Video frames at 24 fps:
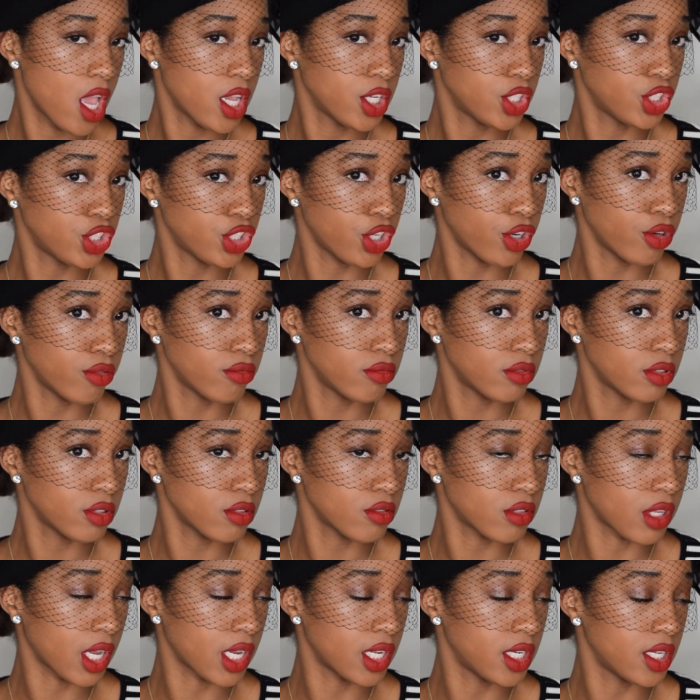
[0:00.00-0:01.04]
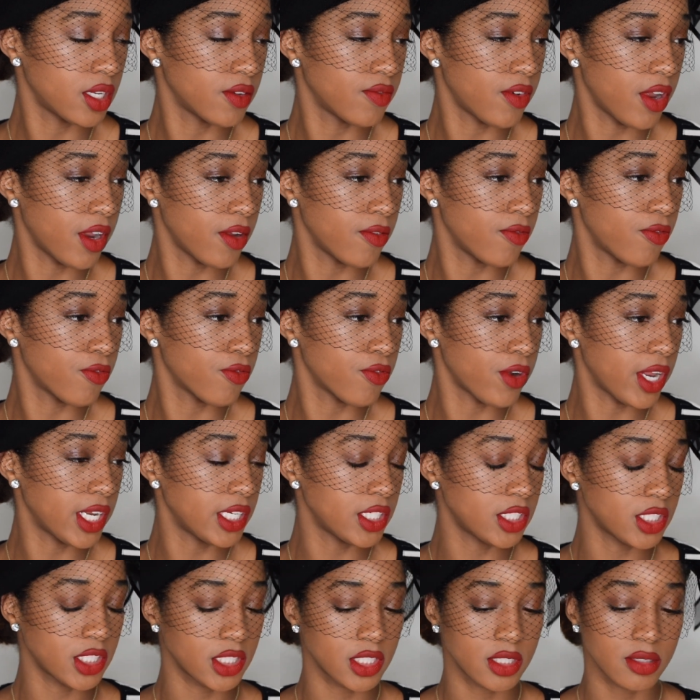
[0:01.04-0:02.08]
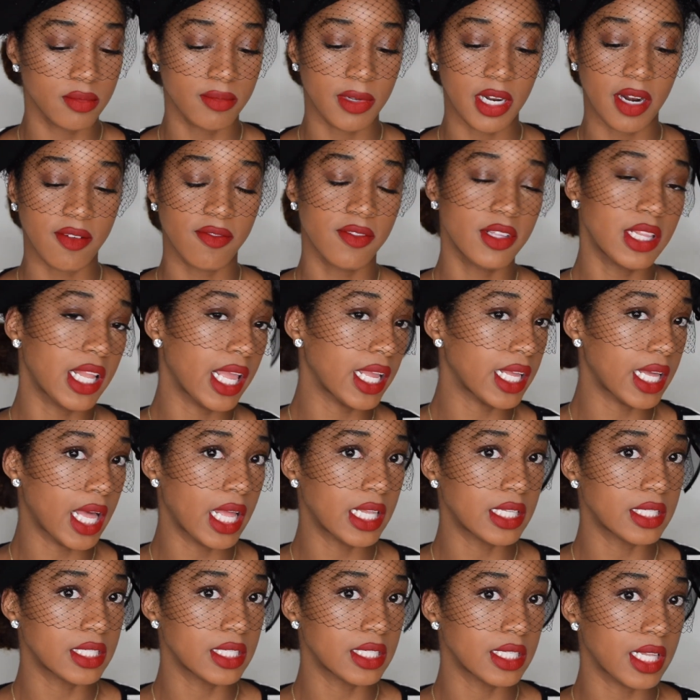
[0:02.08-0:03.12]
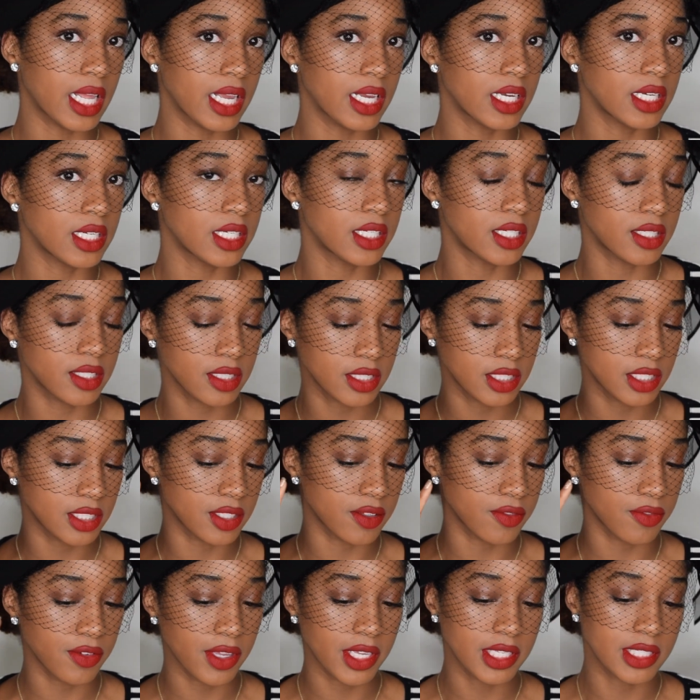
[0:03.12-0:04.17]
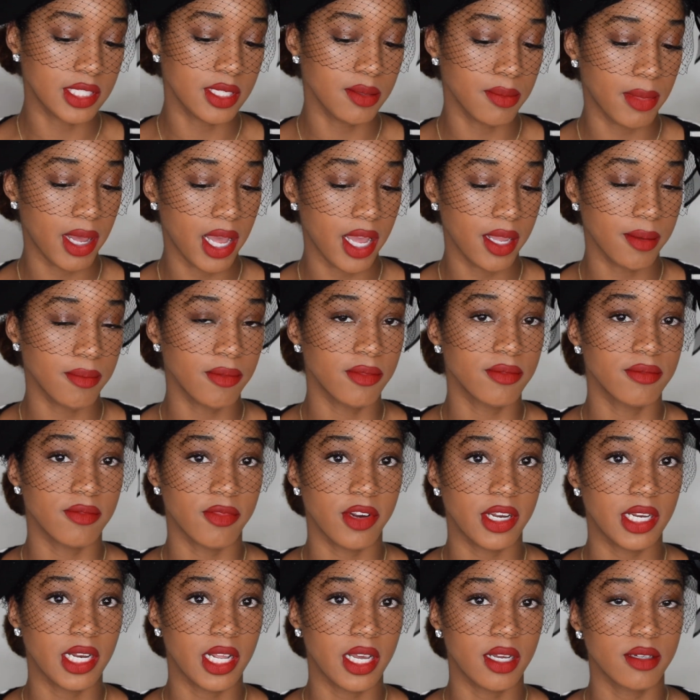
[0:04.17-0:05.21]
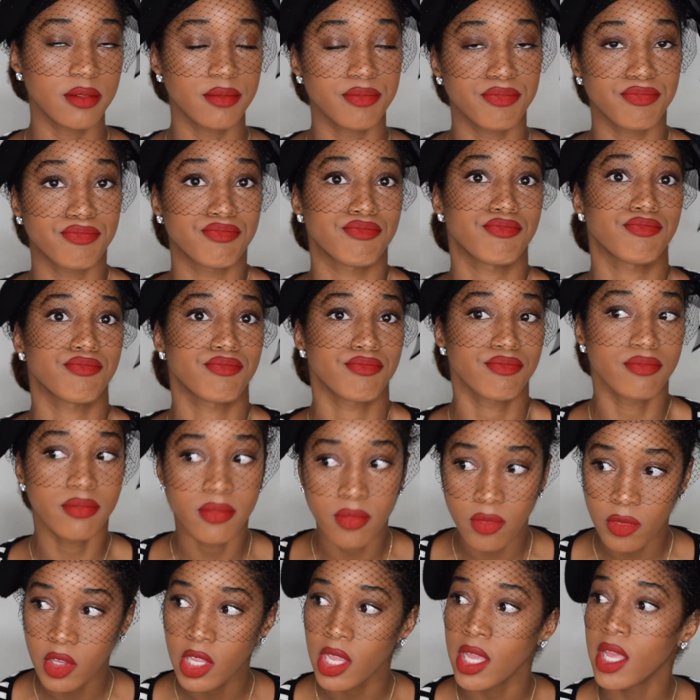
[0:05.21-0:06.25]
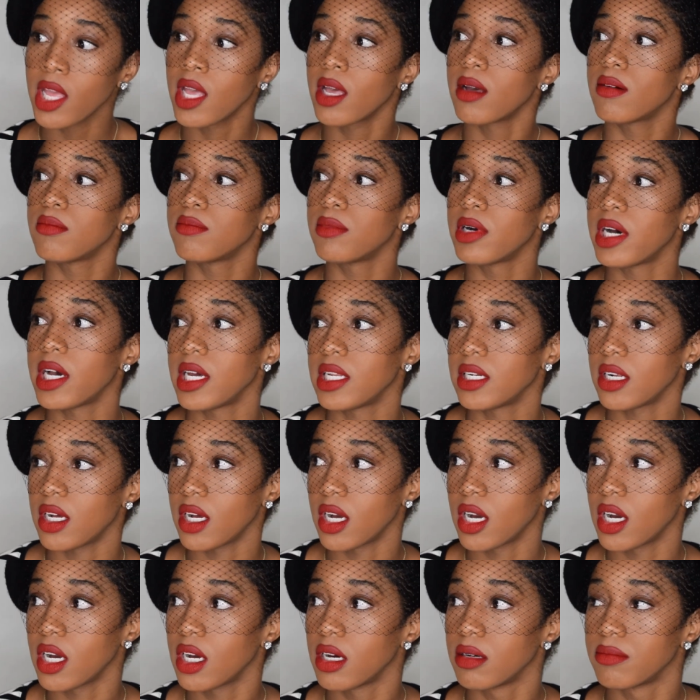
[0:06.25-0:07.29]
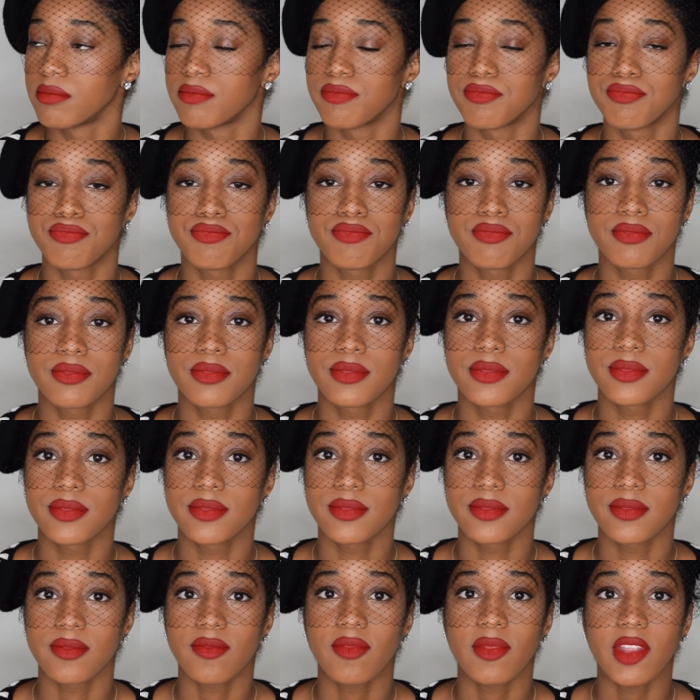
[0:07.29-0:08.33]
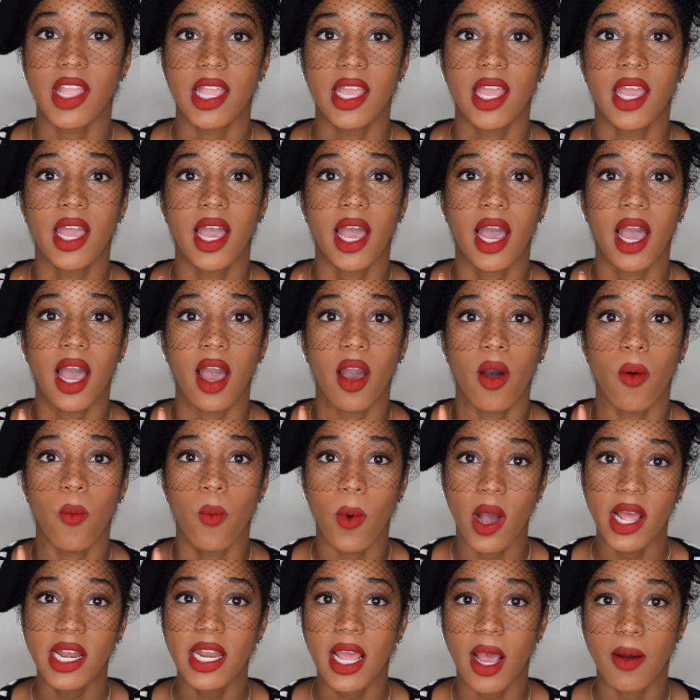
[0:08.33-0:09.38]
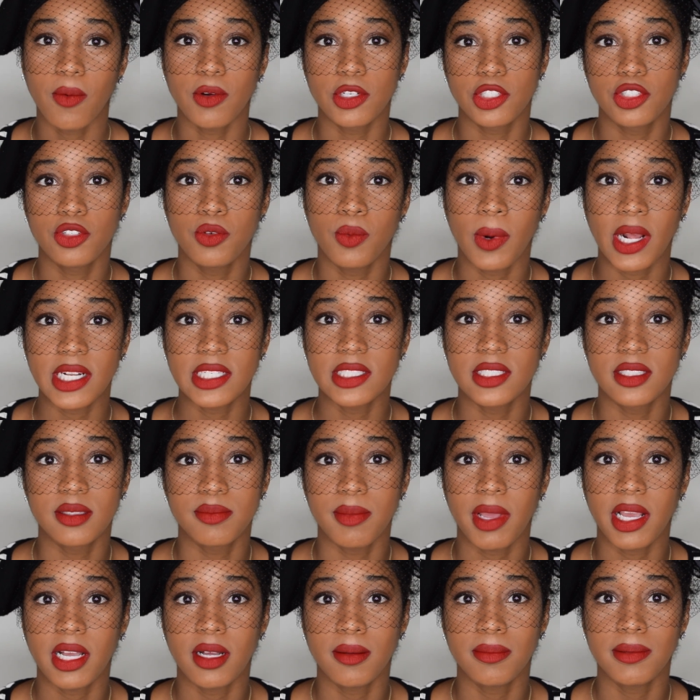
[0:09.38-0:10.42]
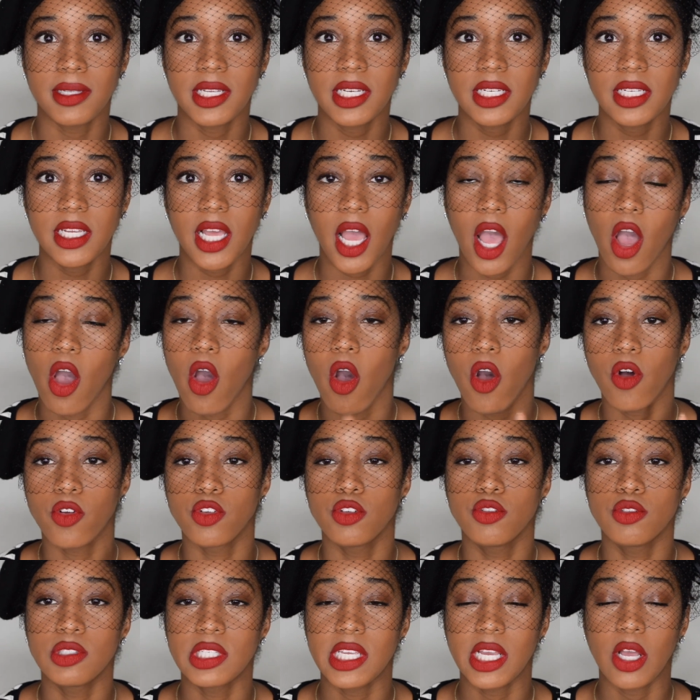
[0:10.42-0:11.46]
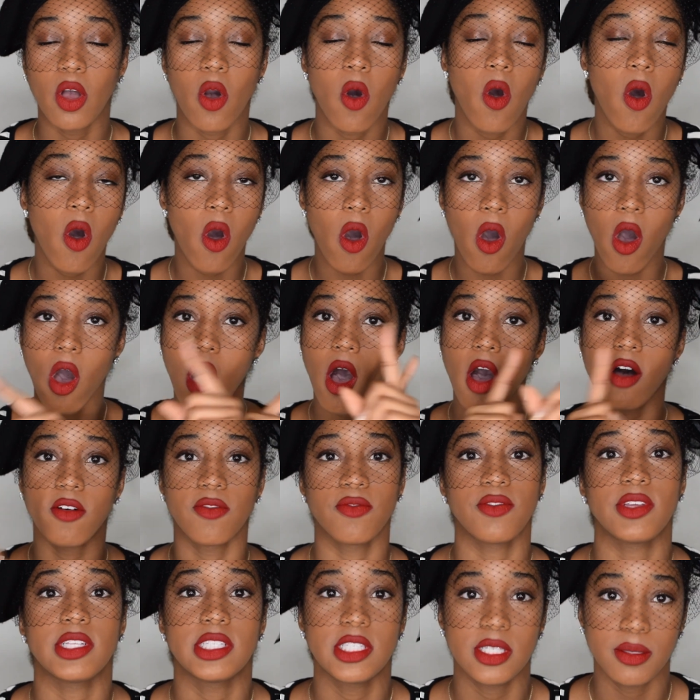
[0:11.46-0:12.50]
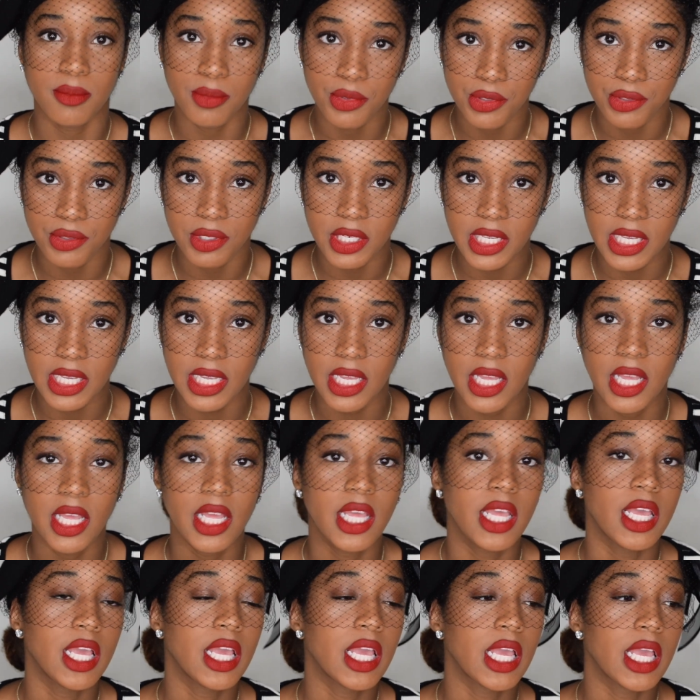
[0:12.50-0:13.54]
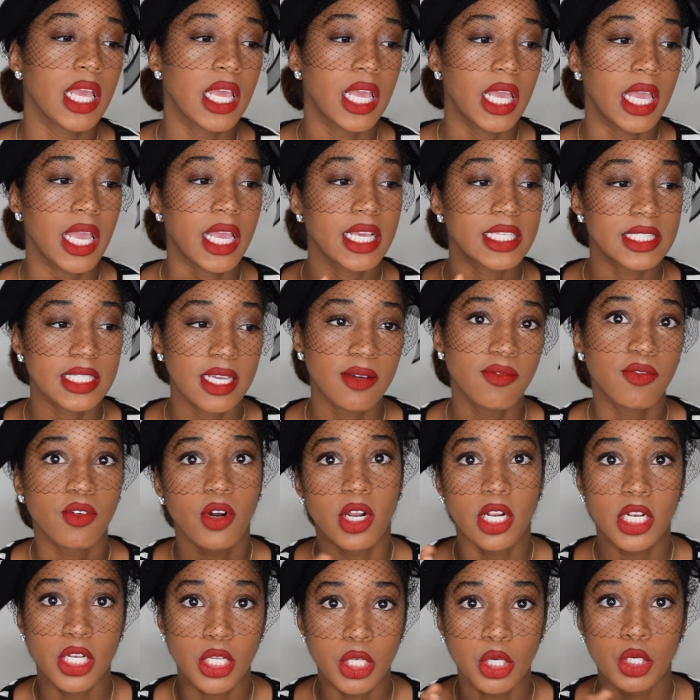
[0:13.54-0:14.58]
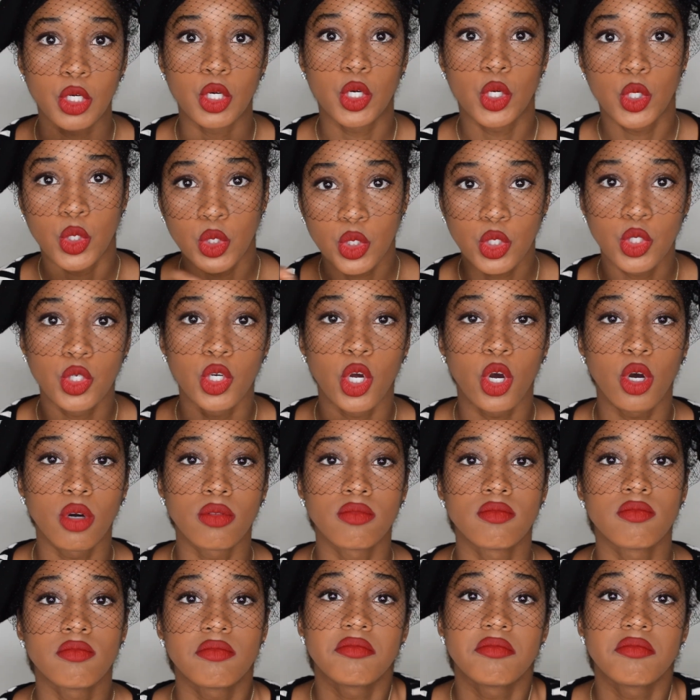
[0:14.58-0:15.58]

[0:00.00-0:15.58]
shirt so I can look very French, but I feel like I look like just a fancy mime right now. But one, I want you to watch this makeup look using all Fenty Beauty, except for a little, you know,